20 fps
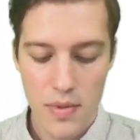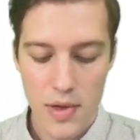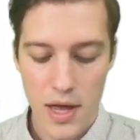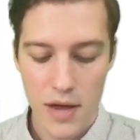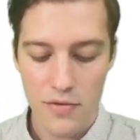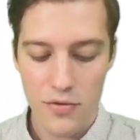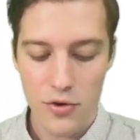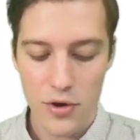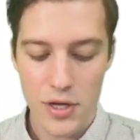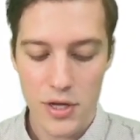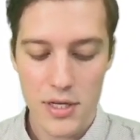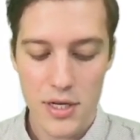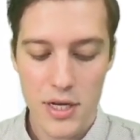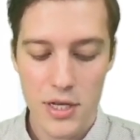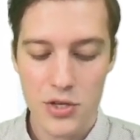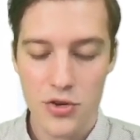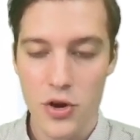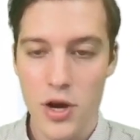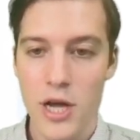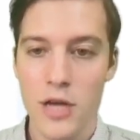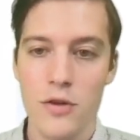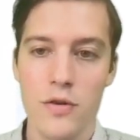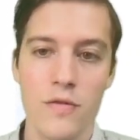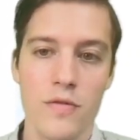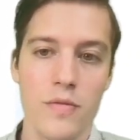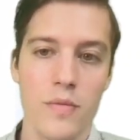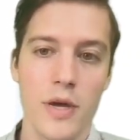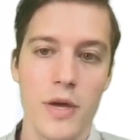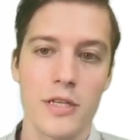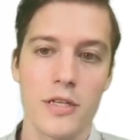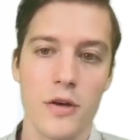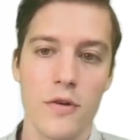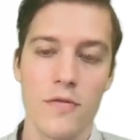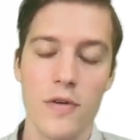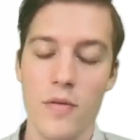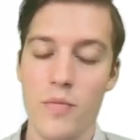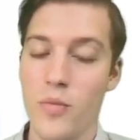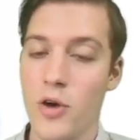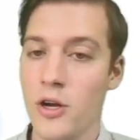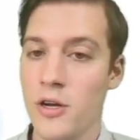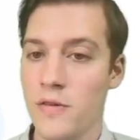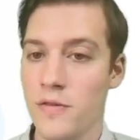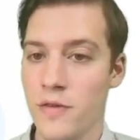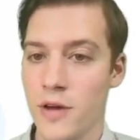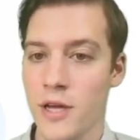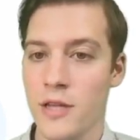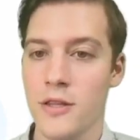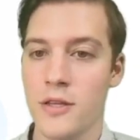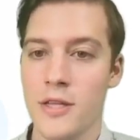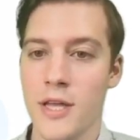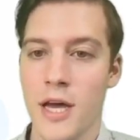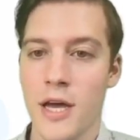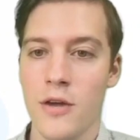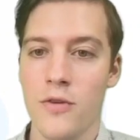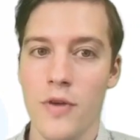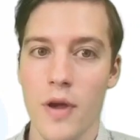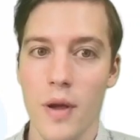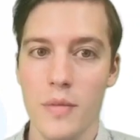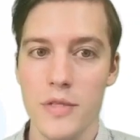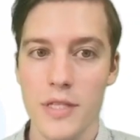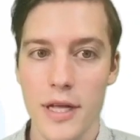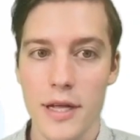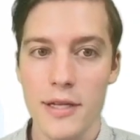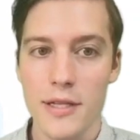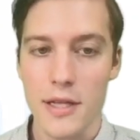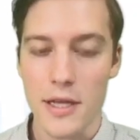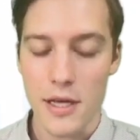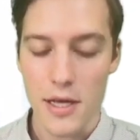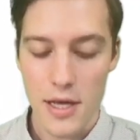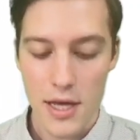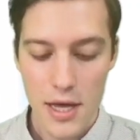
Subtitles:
I've created a triangle for myself. I've modified the diagram slightly.